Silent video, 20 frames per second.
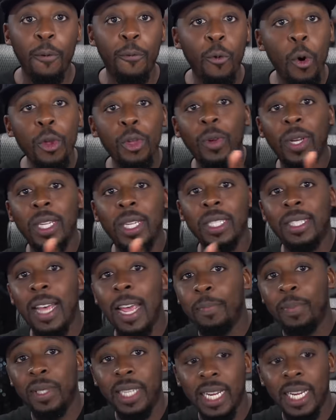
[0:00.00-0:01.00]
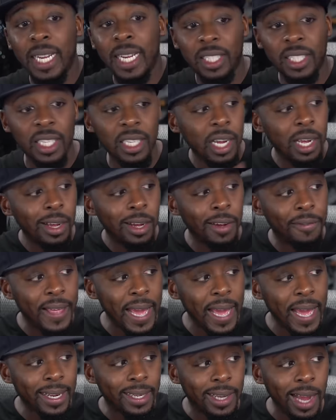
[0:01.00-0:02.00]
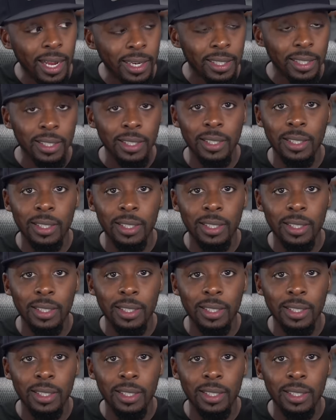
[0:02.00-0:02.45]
before you can take possession of that gun.